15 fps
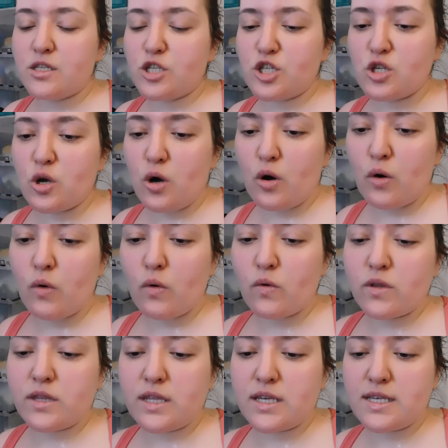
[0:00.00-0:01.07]
so
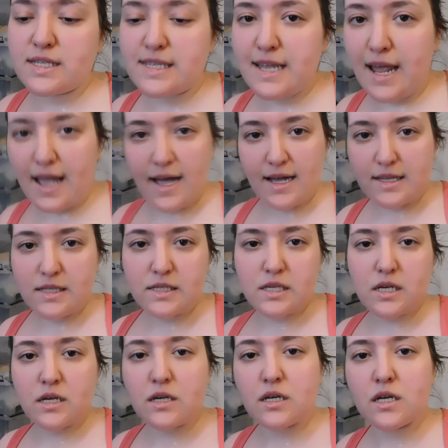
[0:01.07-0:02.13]
these gnats